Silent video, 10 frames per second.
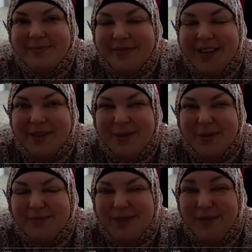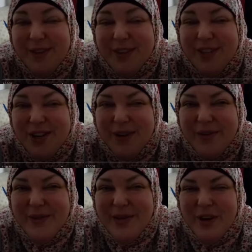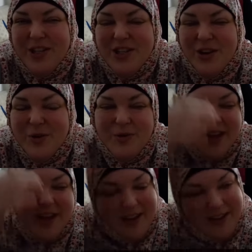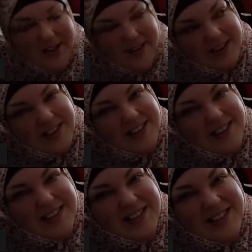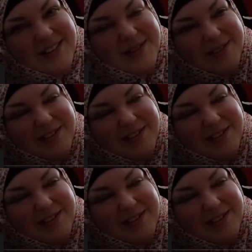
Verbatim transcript: I don't know. My favorite show? I don't really watch shows. Like, I don't know.